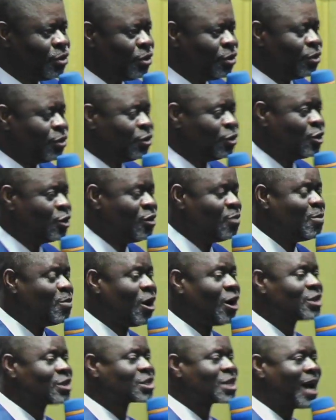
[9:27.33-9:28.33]
you
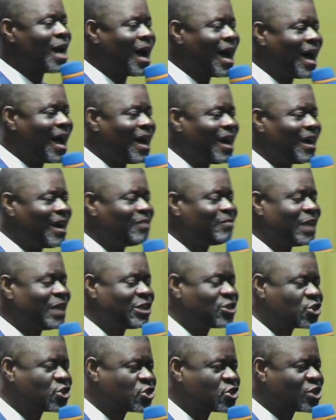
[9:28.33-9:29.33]
must have the
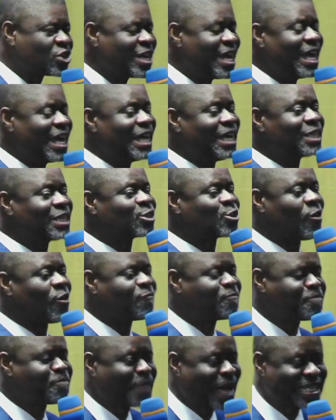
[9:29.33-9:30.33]
trait of
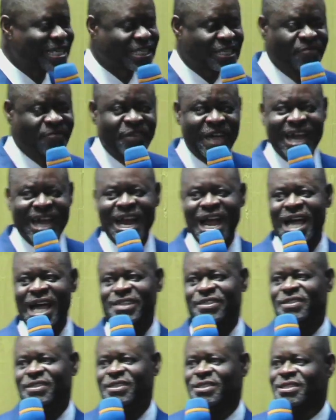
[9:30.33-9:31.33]

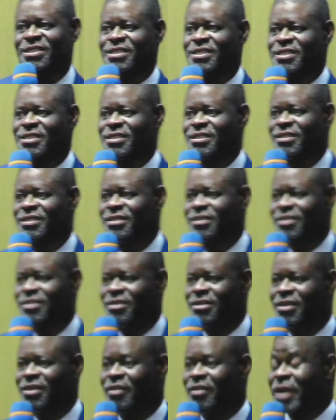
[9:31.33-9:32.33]
perseverance
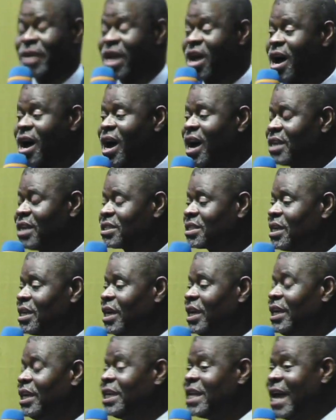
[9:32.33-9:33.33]
because
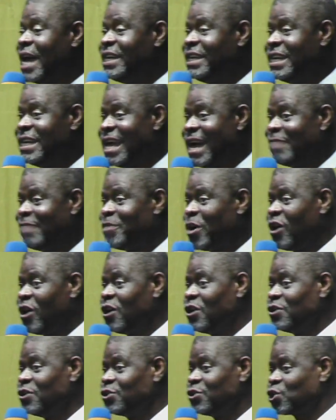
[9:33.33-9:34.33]
it
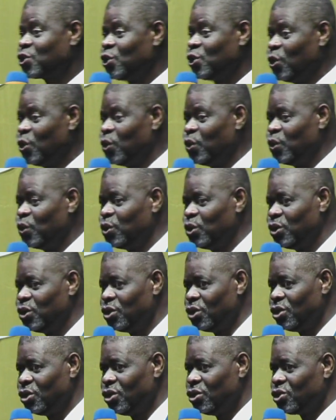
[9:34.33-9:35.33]
enables you
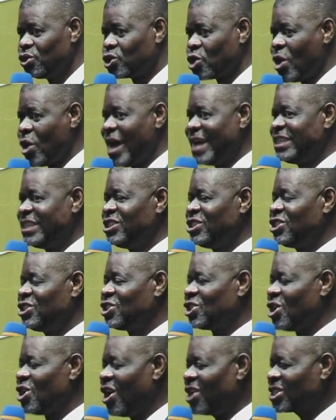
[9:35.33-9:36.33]
to
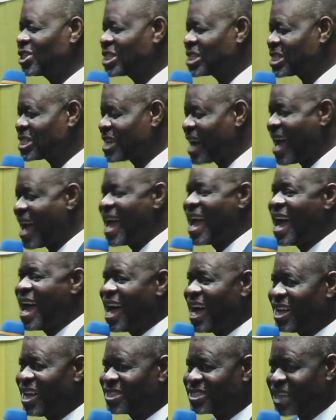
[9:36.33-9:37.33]
endure
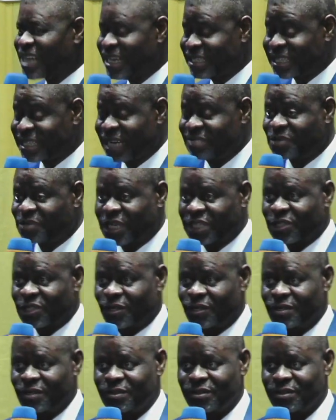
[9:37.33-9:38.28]
trials and temptations